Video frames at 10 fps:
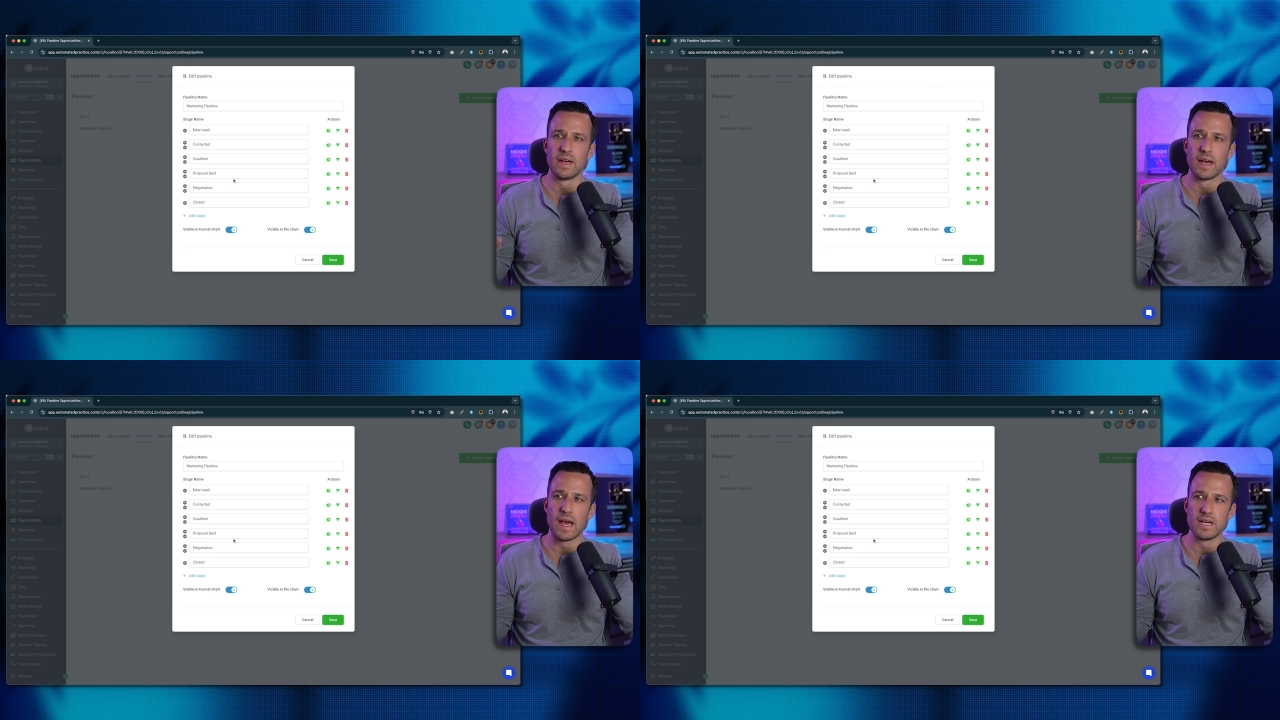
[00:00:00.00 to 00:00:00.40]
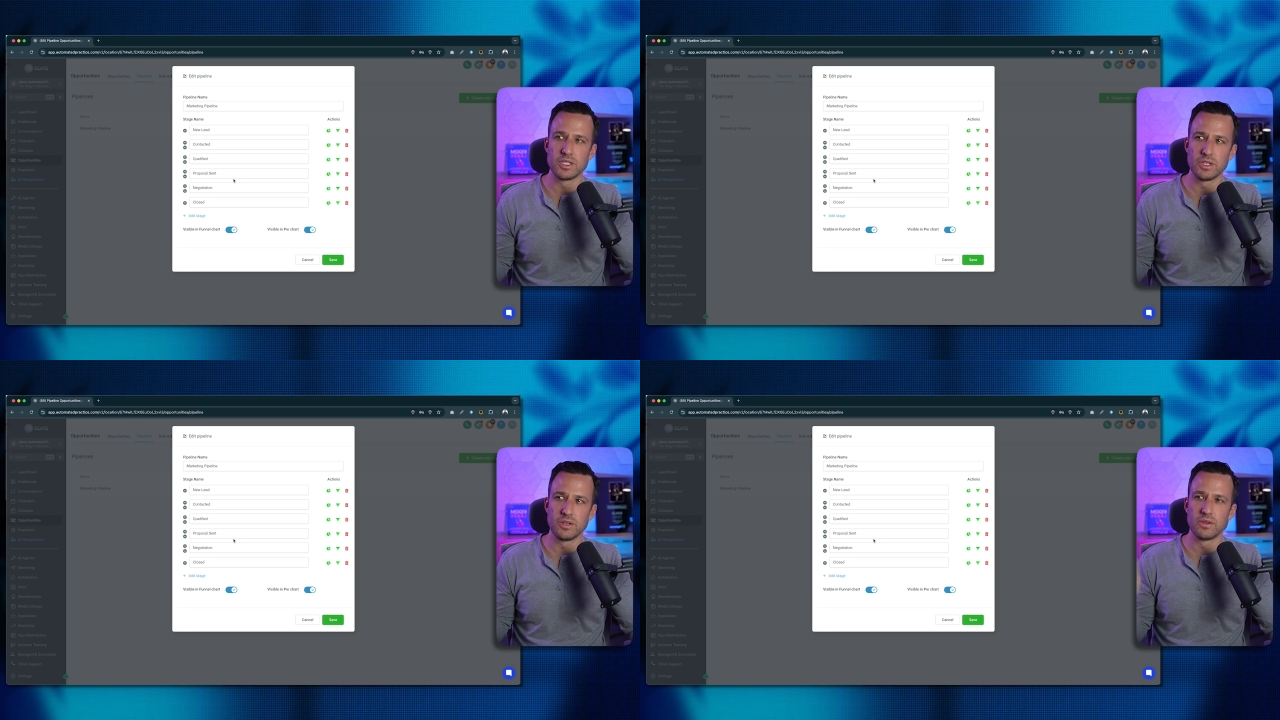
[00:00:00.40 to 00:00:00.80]

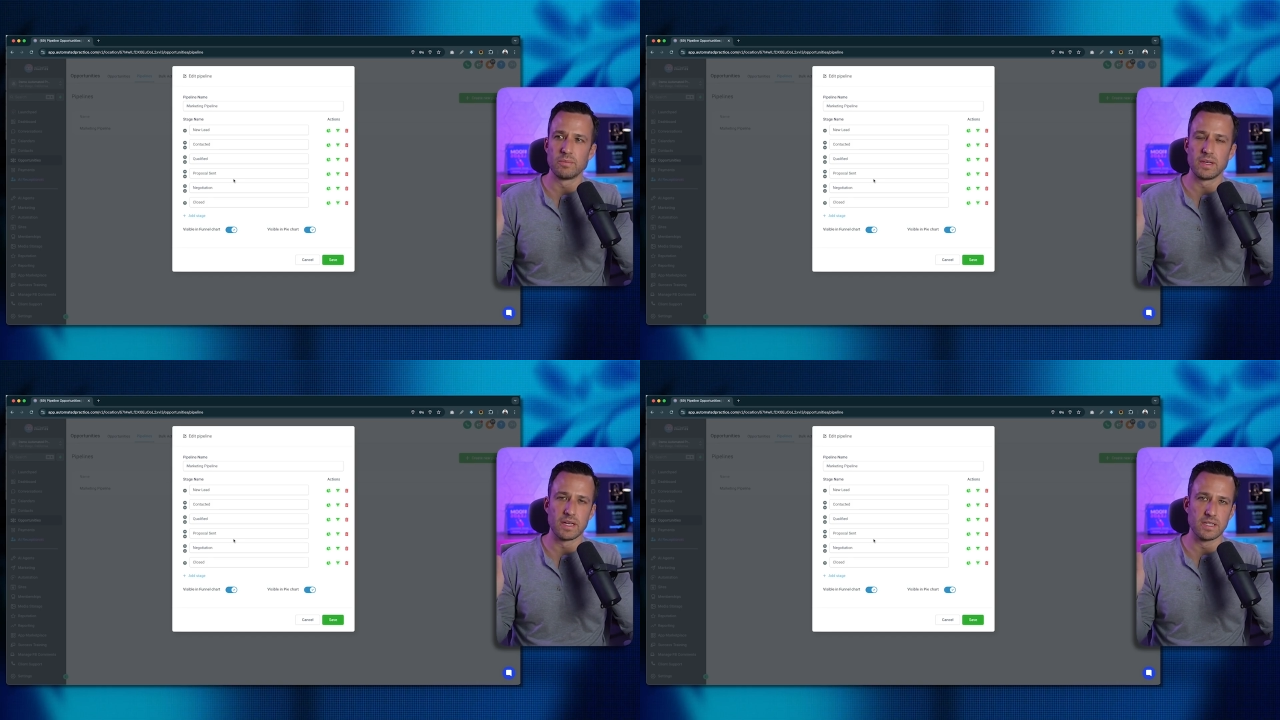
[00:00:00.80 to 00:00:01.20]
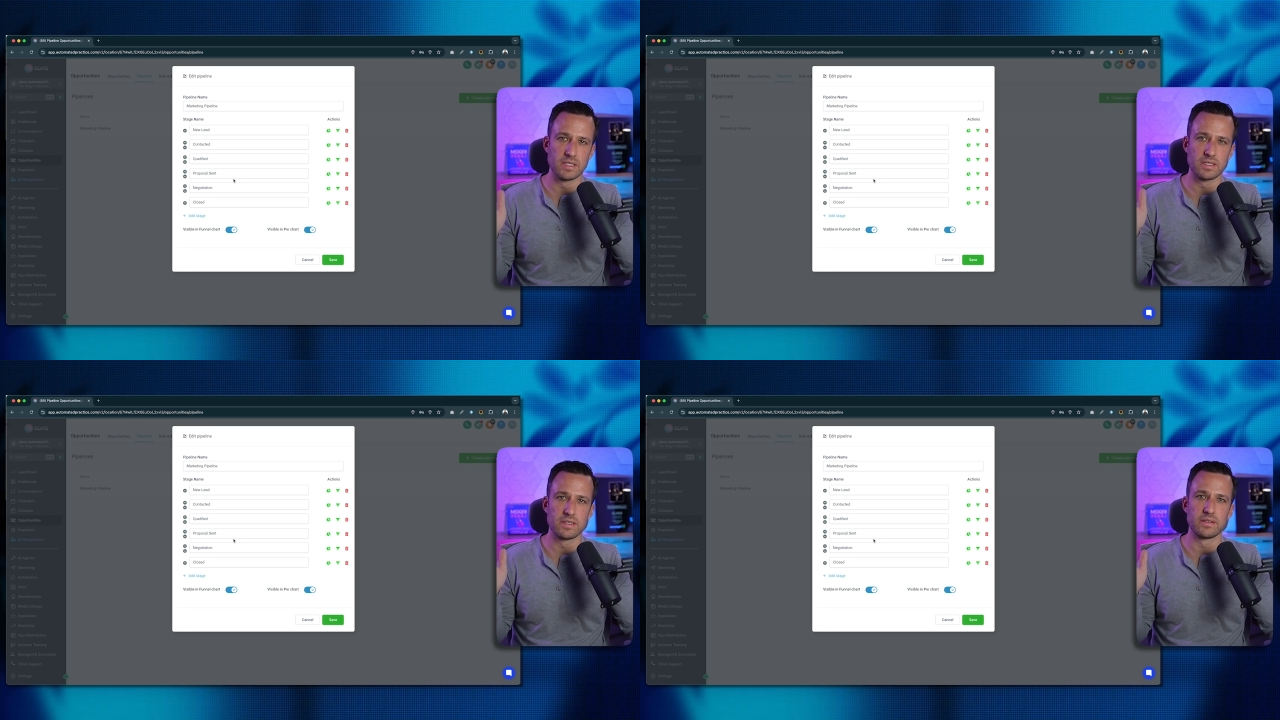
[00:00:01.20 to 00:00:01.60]

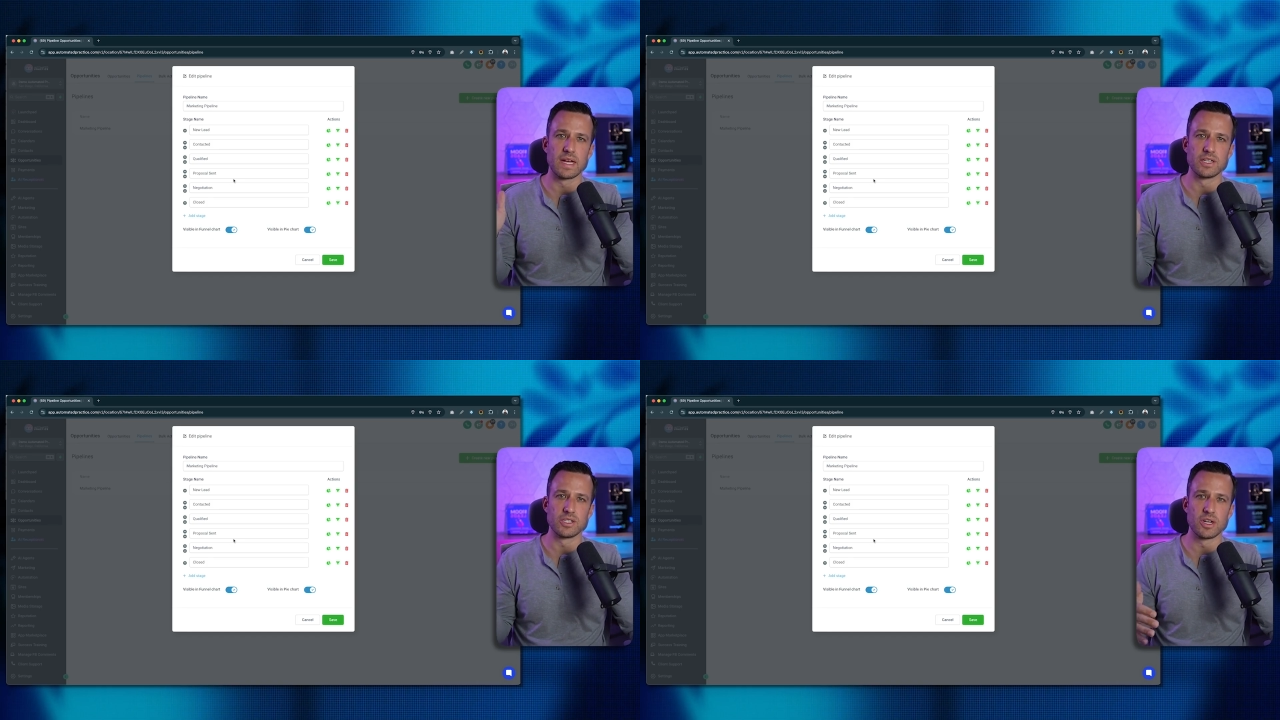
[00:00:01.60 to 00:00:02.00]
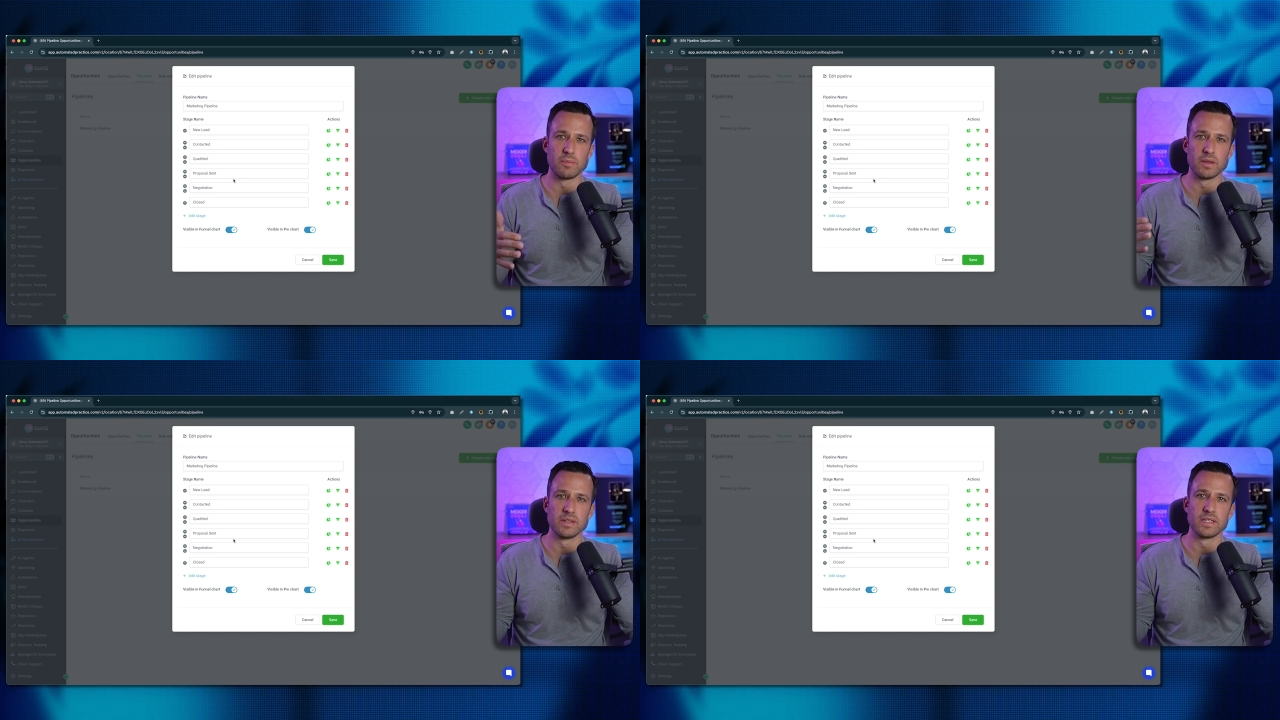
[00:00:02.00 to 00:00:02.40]
Because as you start
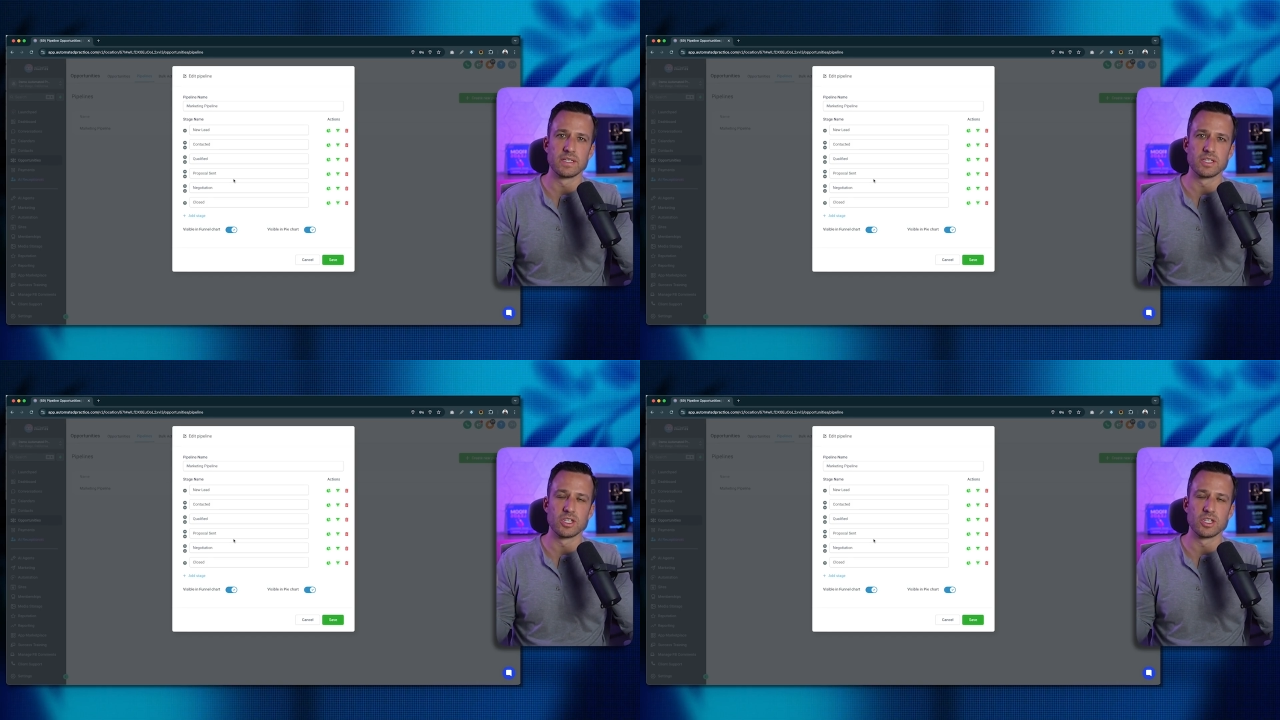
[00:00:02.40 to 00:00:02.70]
building these things,